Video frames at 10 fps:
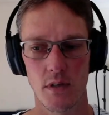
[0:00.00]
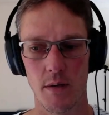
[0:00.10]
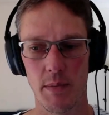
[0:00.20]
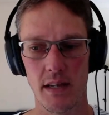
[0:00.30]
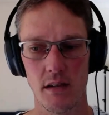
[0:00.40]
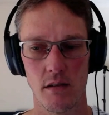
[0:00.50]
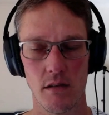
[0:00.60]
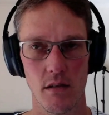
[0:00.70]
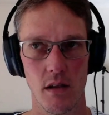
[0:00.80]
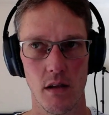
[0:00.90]
I mean,
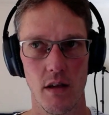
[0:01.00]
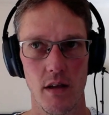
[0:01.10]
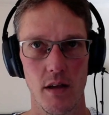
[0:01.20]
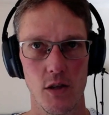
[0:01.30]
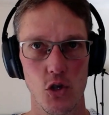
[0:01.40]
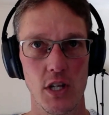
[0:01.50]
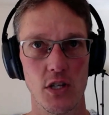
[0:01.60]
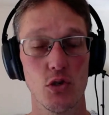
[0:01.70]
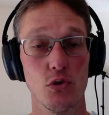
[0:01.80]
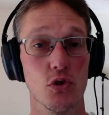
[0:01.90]
you can
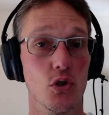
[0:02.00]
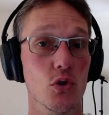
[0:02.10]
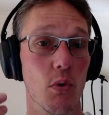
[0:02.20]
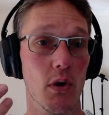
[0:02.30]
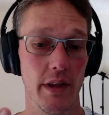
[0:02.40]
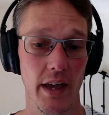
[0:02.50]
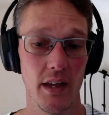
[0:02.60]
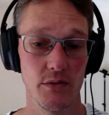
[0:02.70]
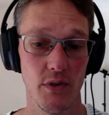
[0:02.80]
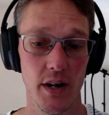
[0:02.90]
still do what
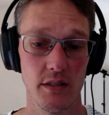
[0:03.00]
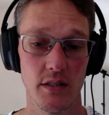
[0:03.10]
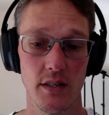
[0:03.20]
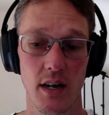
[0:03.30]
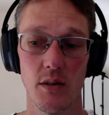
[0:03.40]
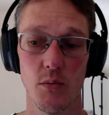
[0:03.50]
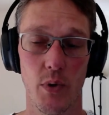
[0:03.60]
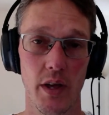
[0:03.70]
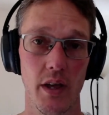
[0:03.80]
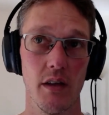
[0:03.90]
Handle Finance has done
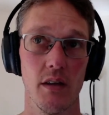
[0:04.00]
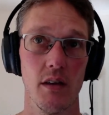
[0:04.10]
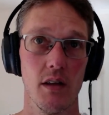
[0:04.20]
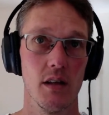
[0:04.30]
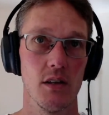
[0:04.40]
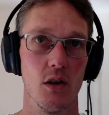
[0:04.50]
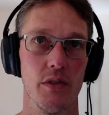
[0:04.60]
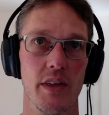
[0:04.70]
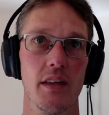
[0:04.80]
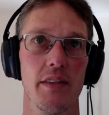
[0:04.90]
where
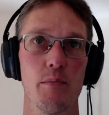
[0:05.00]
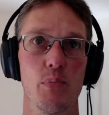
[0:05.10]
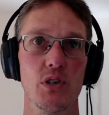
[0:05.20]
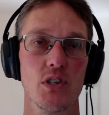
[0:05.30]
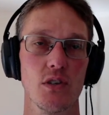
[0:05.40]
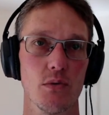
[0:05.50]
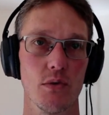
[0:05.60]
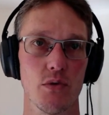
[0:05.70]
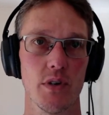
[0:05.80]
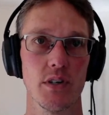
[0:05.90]
they're bridging to a
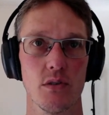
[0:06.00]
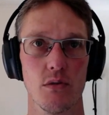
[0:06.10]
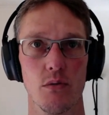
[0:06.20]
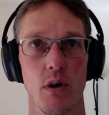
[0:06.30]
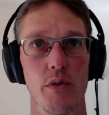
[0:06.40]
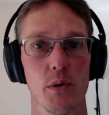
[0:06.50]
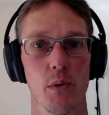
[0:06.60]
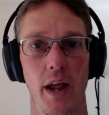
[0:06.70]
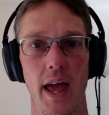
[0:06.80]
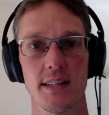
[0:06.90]
degree to a real
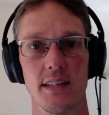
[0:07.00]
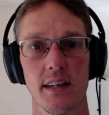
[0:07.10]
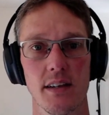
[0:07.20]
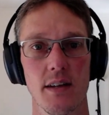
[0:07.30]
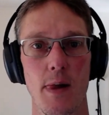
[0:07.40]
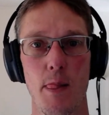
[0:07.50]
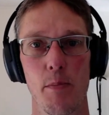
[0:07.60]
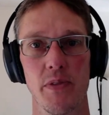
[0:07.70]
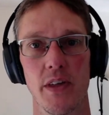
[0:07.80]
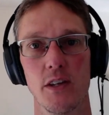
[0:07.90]
world asset,
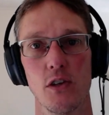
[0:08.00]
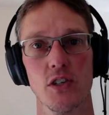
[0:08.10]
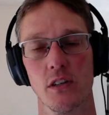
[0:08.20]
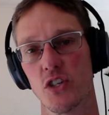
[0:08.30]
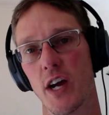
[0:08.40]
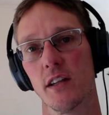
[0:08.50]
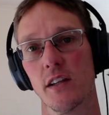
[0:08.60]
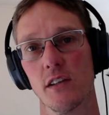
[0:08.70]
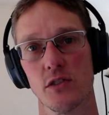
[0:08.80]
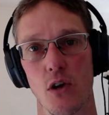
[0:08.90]
but they're using
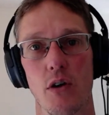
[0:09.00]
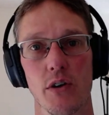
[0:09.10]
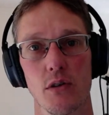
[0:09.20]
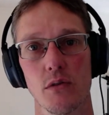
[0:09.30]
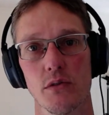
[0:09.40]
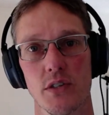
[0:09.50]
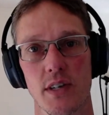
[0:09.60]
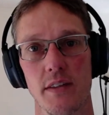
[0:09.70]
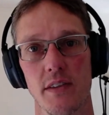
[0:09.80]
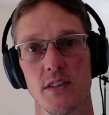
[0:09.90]
Chainlink as the oracle to
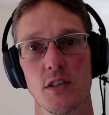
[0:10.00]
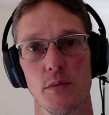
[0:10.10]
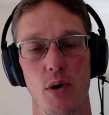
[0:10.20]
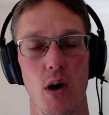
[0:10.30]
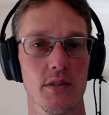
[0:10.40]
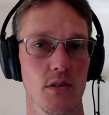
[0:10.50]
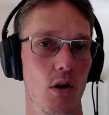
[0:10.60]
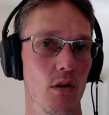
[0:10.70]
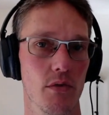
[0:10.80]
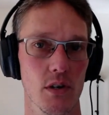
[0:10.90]
say this is the price
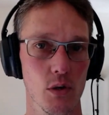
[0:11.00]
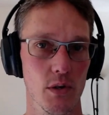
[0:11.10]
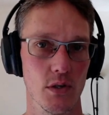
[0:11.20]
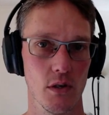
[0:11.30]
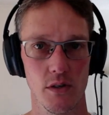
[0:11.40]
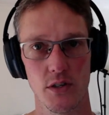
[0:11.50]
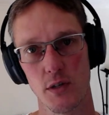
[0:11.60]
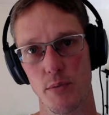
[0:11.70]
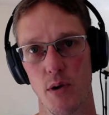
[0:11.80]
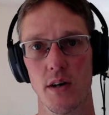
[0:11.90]
of a US dollar, this is the
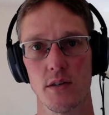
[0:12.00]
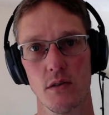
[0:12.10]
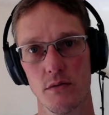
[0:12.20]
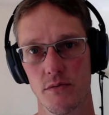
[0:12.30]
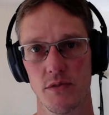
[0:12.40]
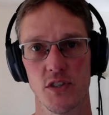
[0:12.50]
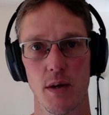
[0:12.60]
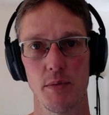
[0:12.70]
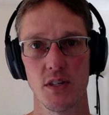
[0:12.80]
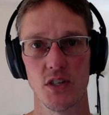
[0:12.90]
price of the
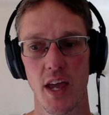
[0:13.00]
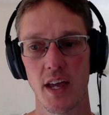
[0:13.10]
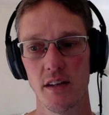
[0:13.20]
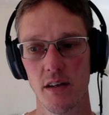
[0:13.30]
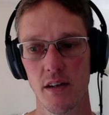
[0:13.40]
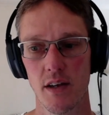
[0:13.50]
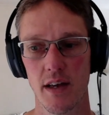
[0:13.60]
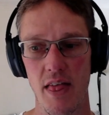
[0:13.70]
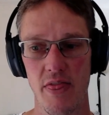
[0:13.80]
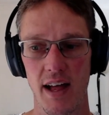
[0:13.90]
Japanese yen.
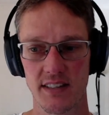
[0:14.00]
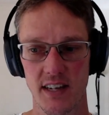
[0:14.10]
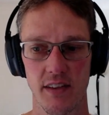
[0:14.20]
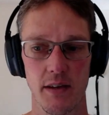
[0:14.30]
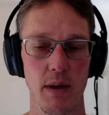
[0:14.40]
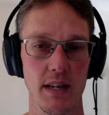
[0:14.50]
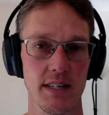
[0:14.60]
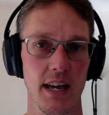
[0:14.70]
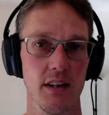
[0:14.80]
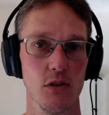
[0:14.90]
And that's how they
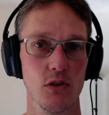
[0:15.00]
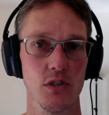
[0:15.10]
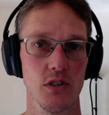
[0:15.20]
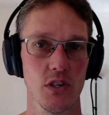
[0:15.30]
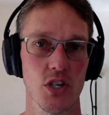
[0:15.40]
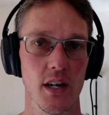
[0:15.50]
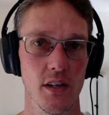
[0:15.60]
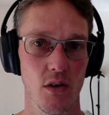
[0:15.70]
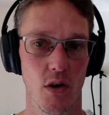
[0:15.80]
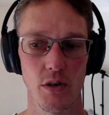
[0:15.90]
maintain it, using the
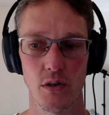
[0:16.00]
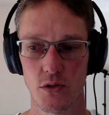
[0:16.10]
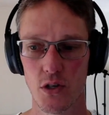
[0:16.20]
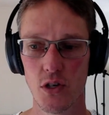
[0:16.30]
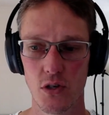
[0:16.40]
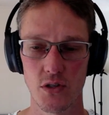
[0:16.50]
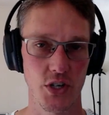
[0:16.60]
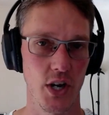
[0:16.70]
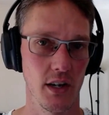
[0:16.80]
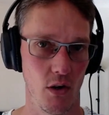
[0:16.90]
Chainlink Oracle. So you could use a
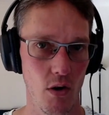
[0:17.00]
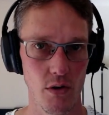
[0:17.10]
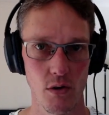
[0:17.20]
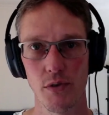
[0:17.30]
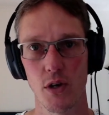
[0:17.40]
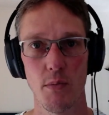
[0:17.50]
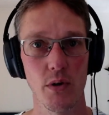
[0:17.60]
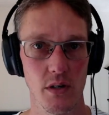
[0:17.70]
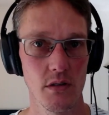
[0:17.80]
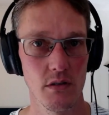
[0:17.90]
Chainlink Oracle for
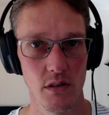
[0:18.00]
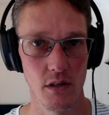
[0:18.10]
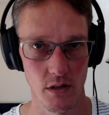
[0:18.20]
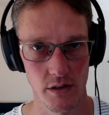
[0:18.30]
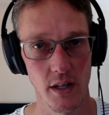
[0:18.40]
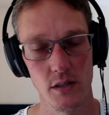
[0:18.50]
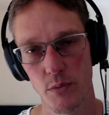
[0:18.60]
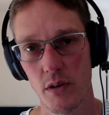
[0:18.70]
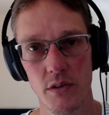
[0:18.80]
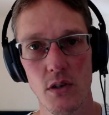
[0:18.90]
commodities and things like that as
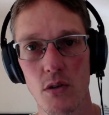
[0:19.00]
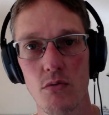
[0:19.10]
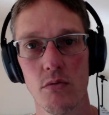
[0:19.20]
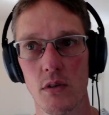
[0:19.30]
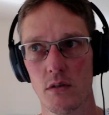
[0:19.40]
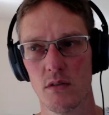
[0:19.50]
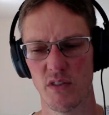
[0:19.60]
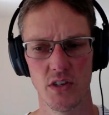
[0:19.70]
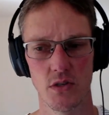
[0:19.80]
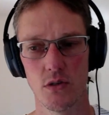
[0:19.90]
well. There's no
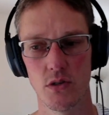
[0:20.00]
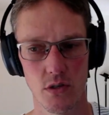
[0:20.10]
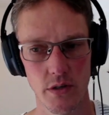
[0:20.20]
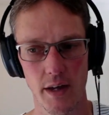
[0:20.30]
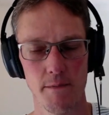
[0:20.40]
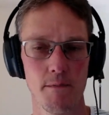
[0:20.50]
reason you couldn't do that.